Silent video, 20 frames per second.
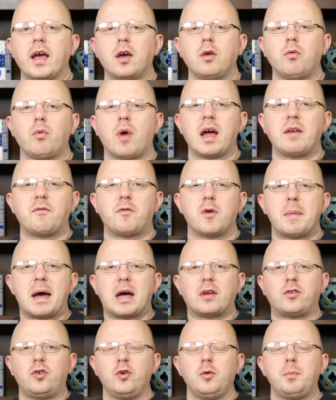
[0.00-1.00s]
could write for
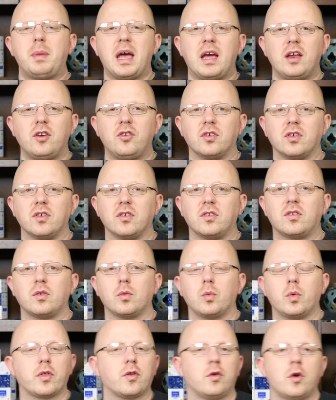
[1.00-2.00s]
about two pages
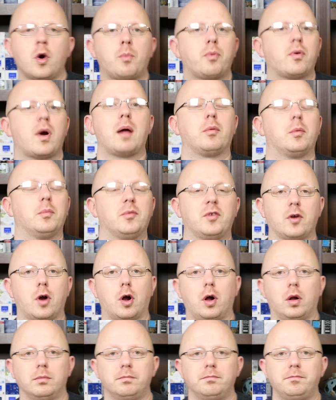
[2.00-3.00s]
with no problems at
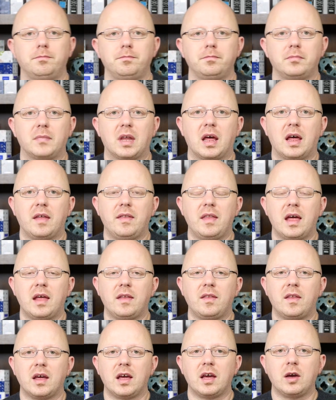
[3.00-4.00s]
all and
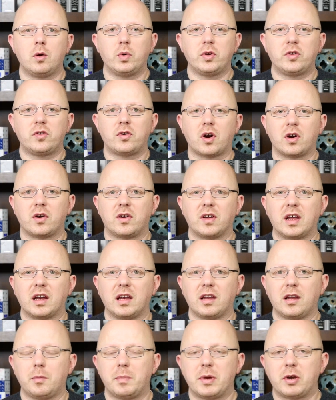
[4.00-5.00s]
then the ink would start to get
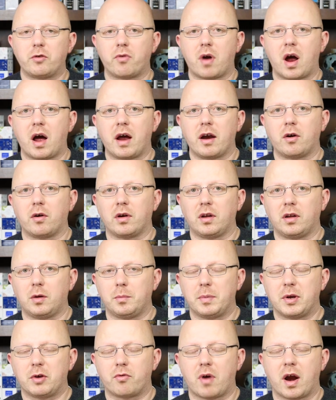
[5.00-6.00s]
a little bit drier and a
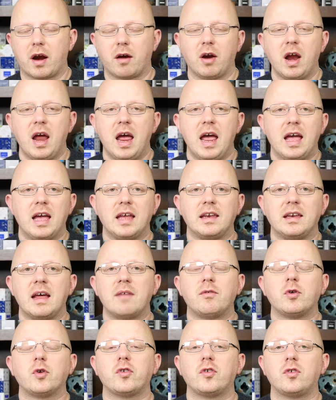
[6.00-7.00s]
little bit drier it
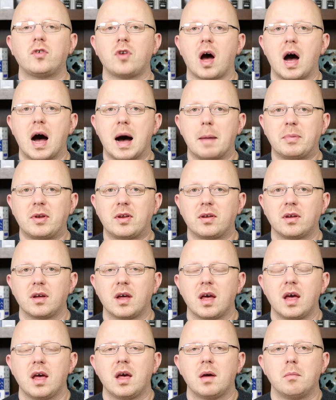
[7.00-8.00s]
never stopped
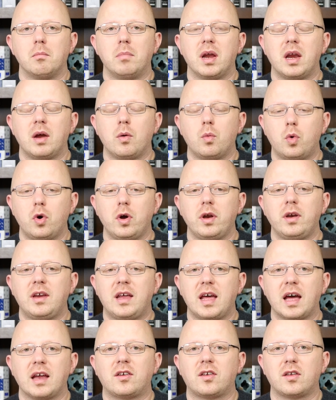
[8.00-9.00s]
but it would
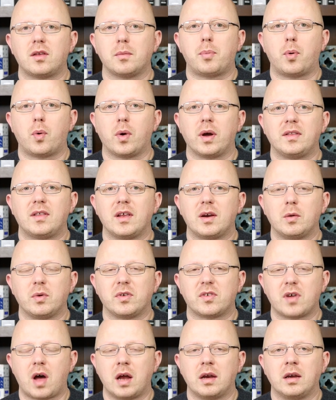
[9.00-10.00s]
get to the point that it
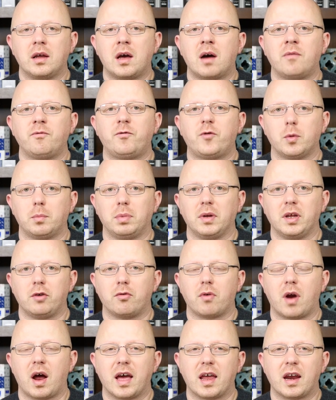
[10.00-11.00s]
was uncomfortably
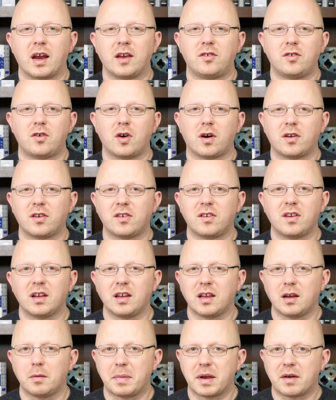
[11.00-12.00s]
dry, and I'd start to see a
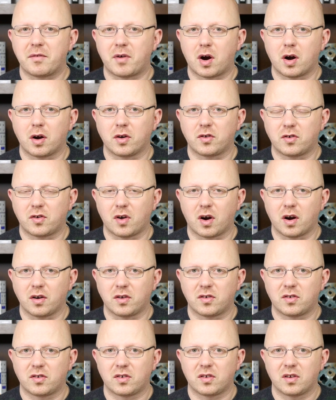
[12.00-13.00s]
little bit of hard
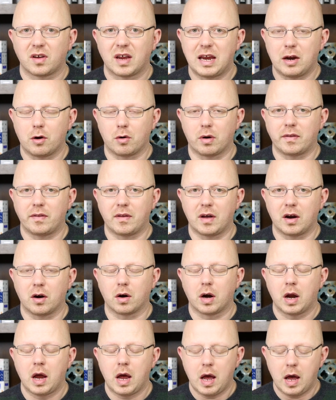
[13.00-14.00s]
starts here and
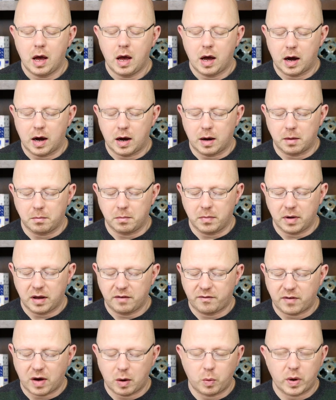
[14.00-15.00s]
there. Um,
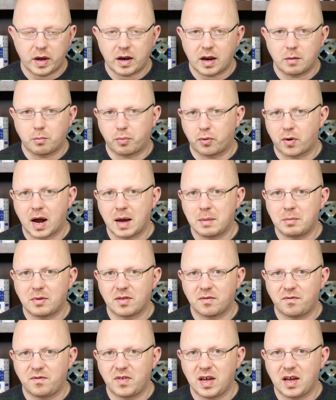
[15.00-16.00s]
if I went and primed
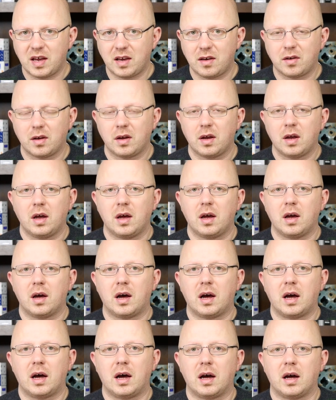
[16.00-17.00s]
the feed,
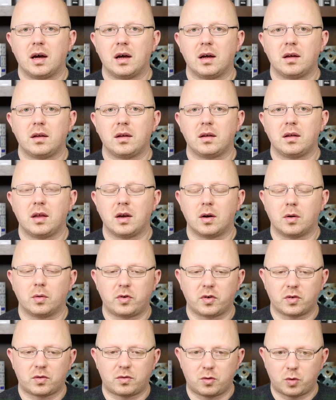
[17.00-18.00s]
uh, you know,
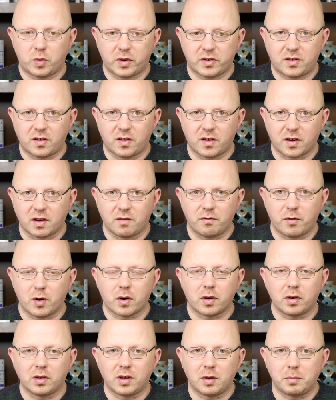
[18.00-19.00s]
just twisted the
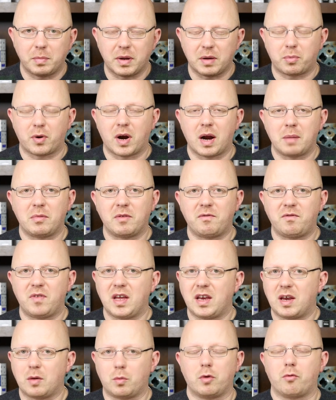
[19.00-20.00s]
converter a little bit, primed the
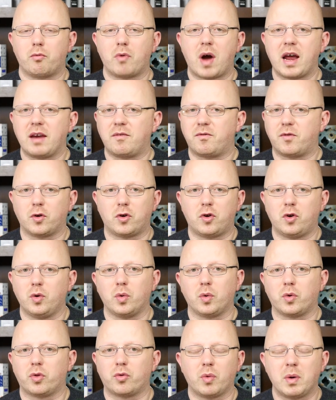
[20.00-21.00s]
feed, it would write for
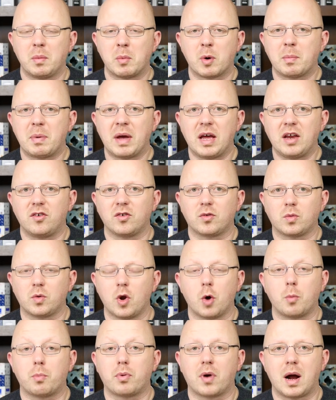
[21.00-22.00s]
two or three more pages,
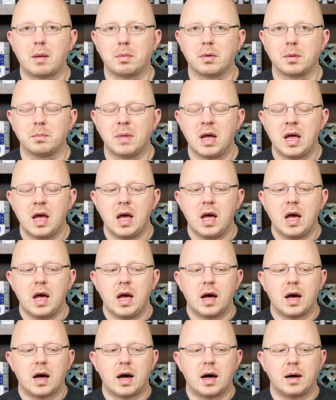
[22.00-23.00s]
no problem.
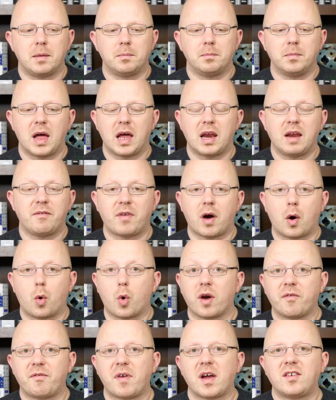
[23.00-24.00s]
Um, and if I,
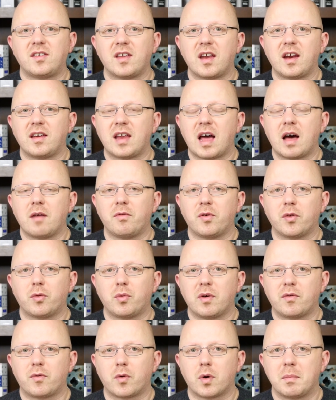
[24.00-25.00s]
or if I'd set it down for
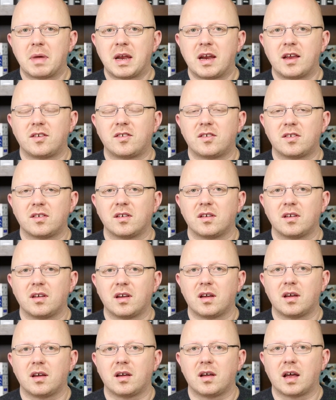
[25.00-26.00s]
three or four minutes
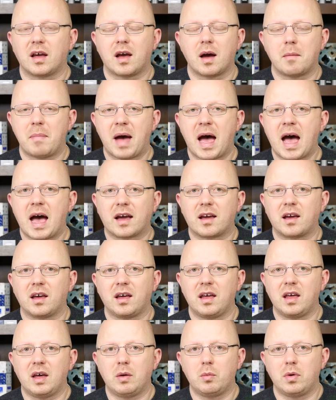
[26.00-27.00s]
and come back,
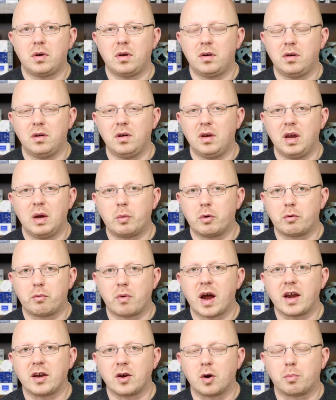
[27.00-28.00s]
it would it would
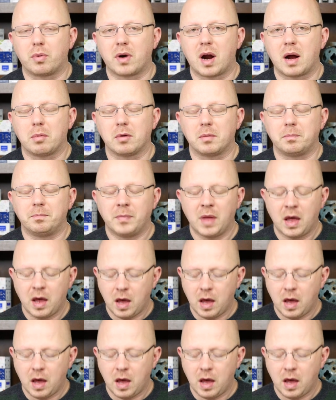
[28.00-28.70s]
write no problem.